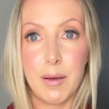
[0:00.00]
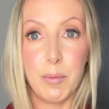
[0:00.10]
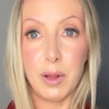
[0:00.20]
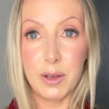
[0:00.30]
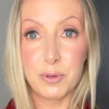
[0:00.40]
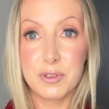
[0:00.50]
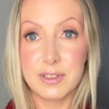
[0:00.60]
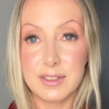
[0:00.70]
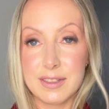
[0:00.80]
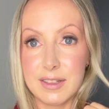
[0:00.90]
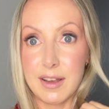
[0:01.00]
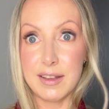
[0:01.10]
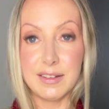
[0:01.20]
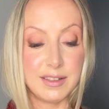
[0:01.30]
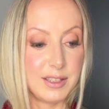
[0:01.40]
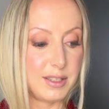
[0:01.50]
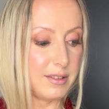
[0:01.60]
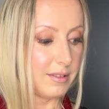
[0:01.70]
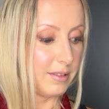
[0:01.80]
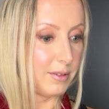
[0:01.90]
blouses and
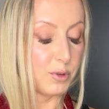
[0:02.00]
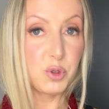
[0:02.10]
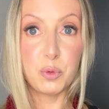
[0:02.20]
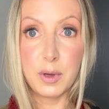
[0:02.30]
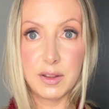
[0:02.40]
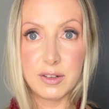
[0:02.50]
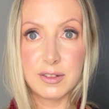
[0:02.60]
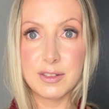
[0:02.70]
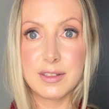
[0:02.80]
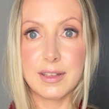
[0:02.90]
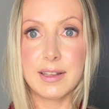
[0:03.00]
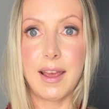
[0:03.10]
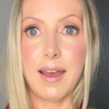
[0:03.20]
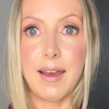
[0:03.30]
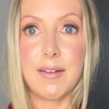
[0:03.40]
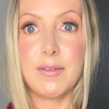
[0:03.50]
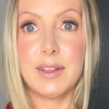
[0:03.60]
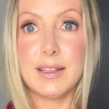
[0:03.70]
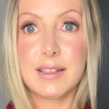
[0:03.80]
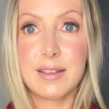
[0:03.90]
you know sweaters that have
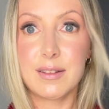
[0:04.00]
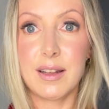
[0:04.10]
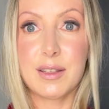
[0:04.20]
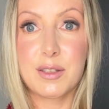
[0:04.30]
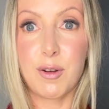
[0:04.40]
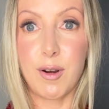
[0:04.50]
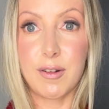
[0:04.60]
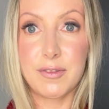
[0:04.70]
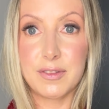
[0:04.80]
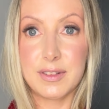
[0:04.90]
this like scarf